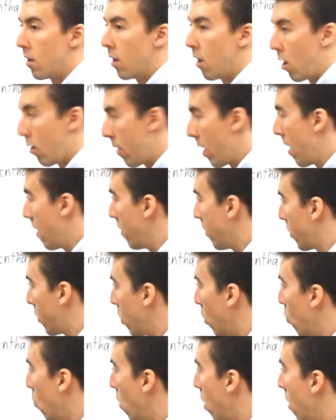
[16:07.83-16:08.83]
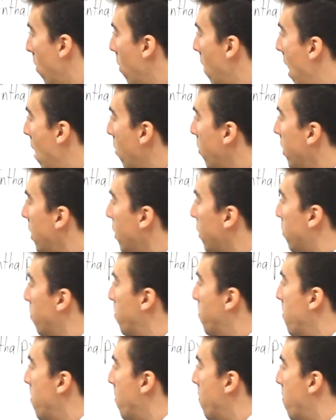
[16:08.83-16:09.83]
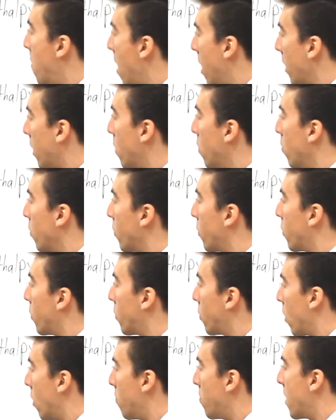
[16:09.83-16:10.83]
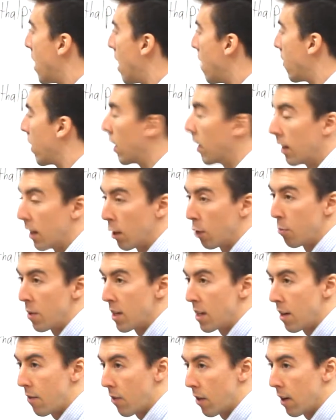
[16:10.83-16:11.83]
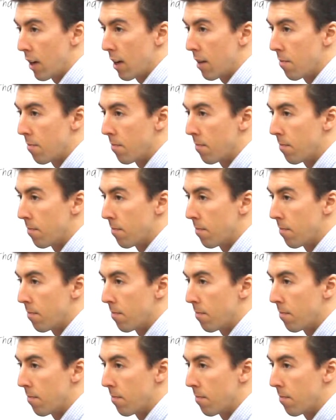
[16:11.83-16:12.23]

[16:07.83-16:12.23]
All right, so how will these molecules start behaving a little bit differently?